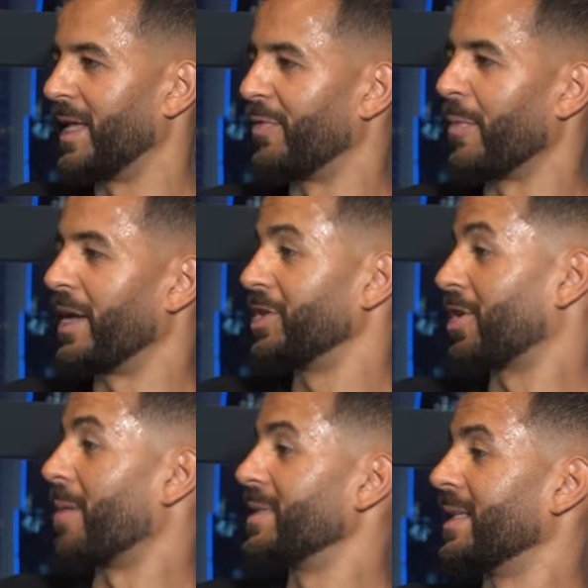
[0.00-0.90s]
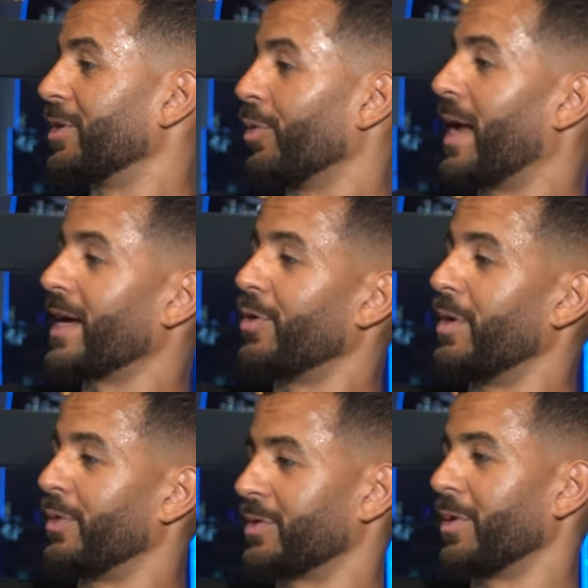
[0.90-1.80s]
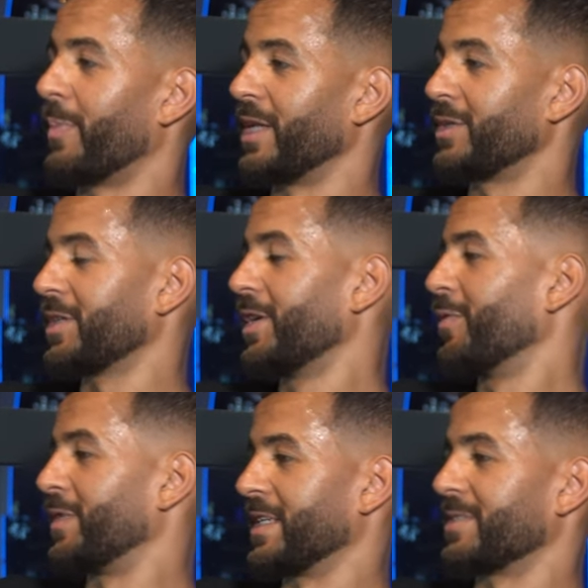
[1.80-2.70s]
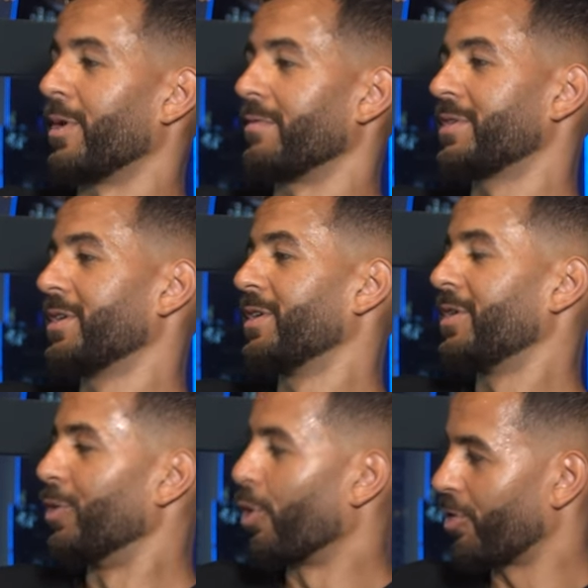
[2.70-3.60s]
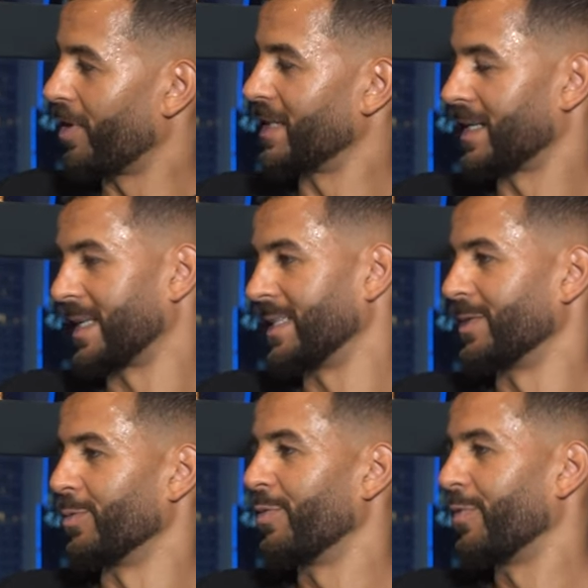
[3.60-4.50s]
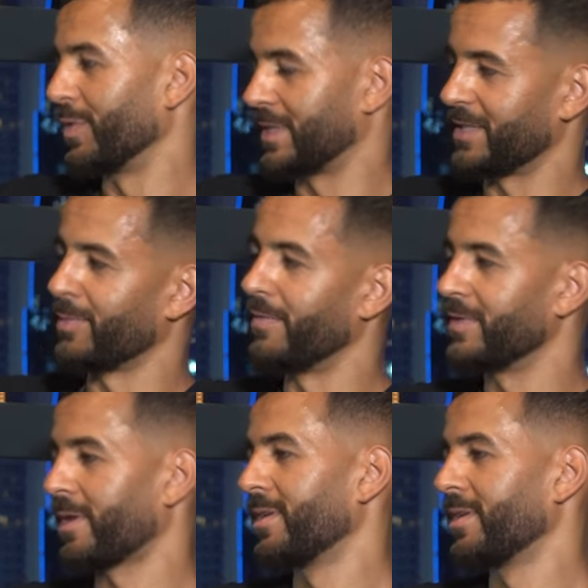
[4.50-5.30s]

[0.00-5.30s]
If a manager comes in that don't like you and he puts you on the bench for 6 months, your career is at a standstill for 6 months.